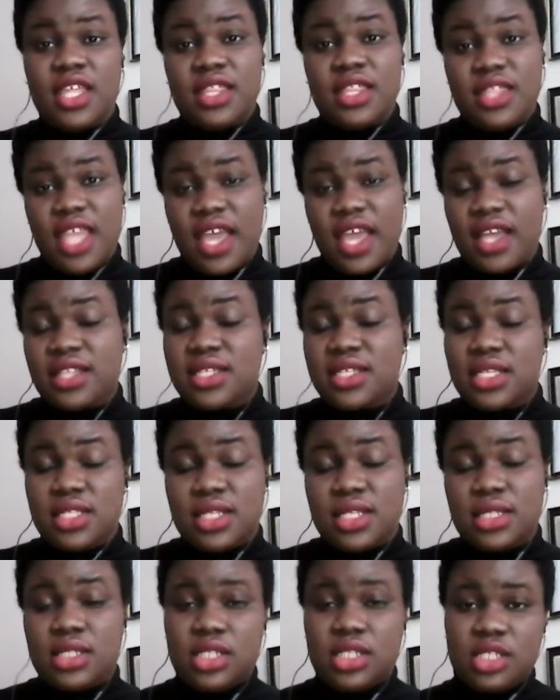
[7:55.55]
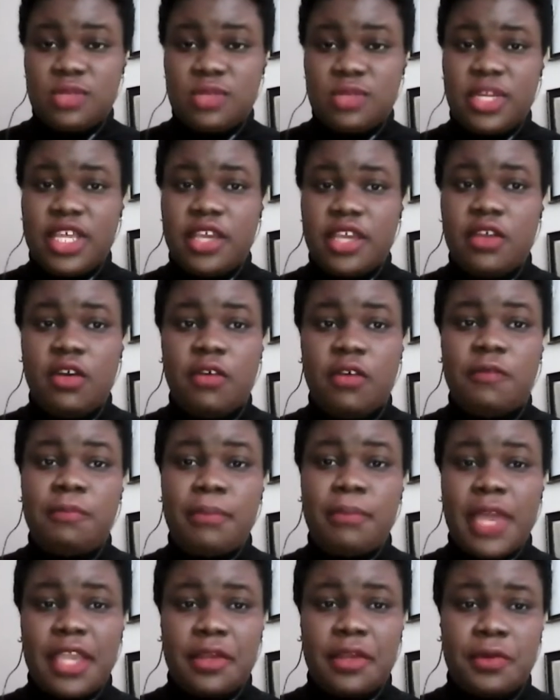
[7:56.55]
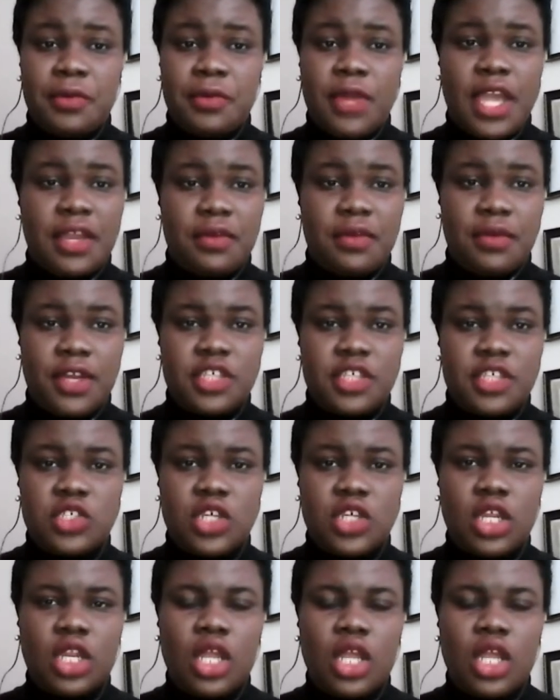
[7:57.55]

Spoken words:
that is a display of microaggression.